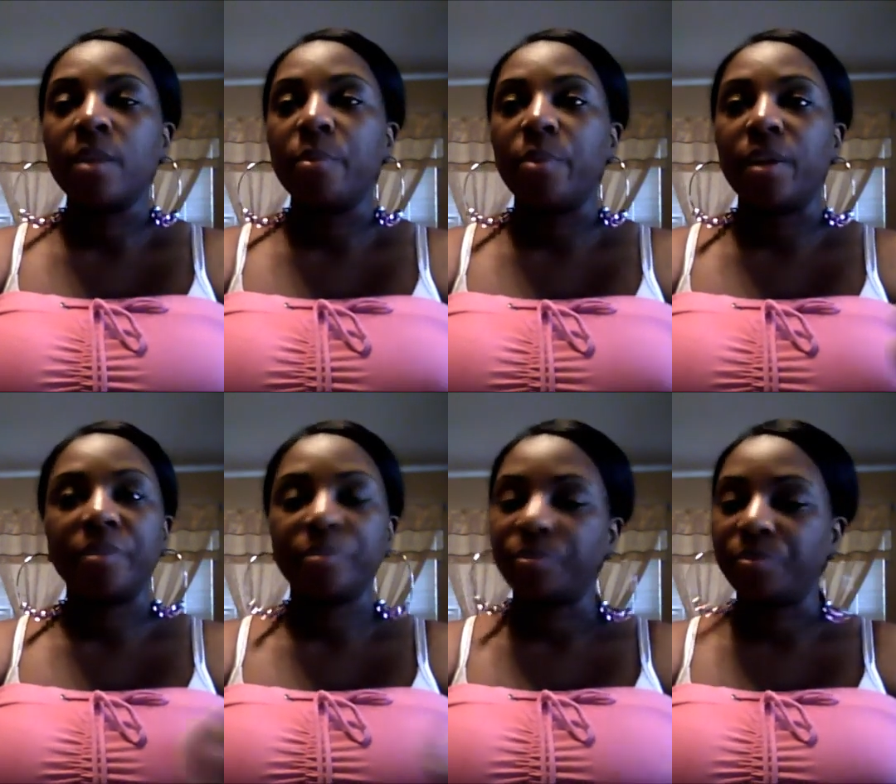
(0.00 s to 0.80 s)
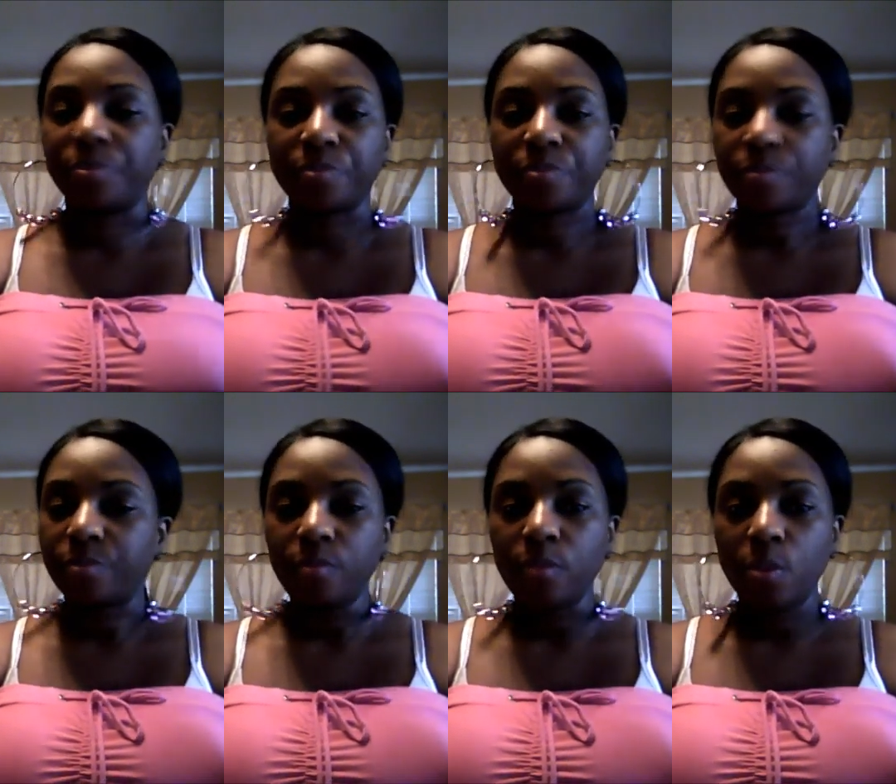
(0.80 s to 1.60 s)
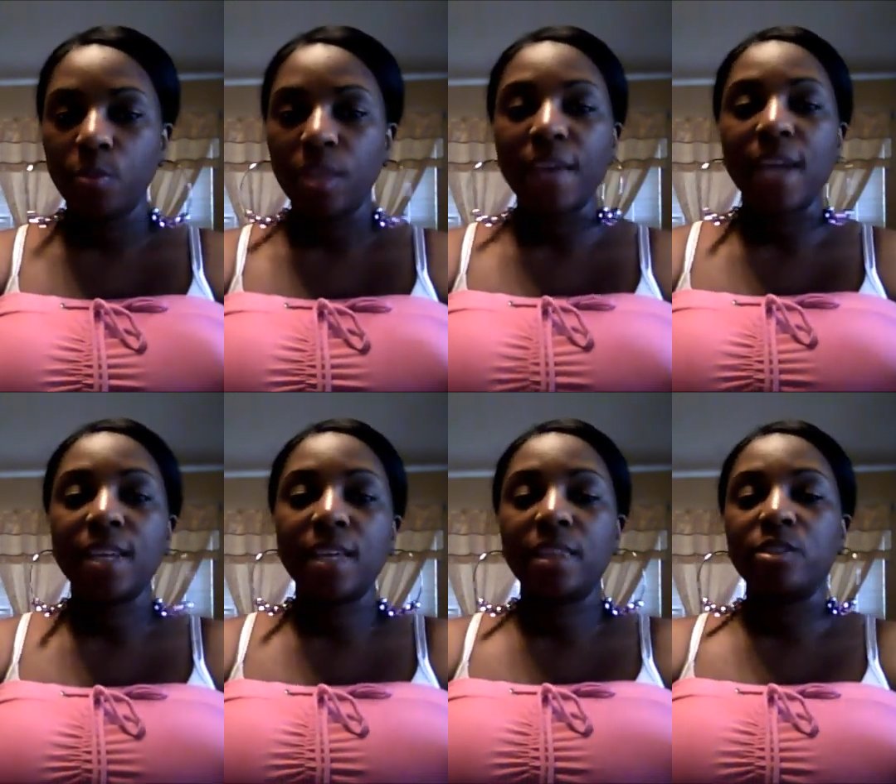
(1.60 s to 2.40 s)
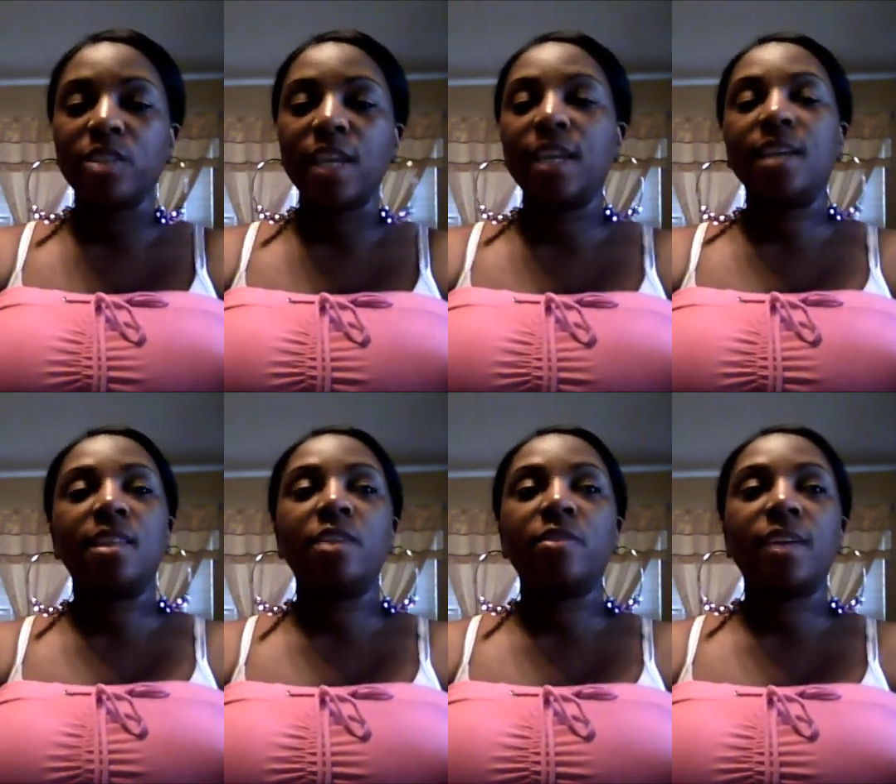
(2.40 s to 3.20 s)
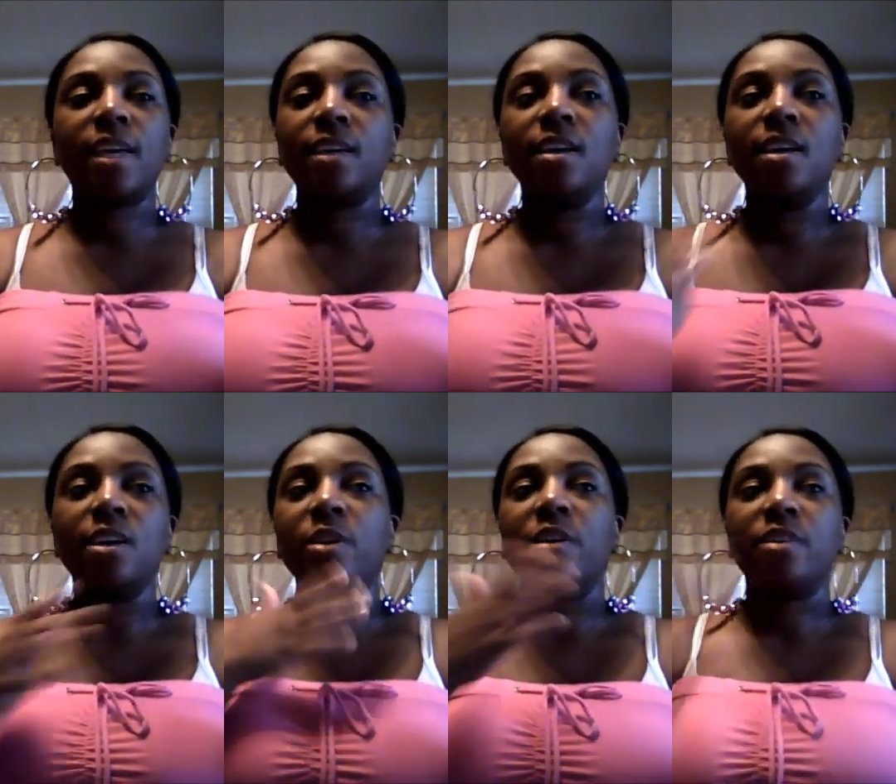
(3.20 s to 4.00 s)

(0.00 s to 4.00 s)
But when they've had it and they're shaking and they're like, you hear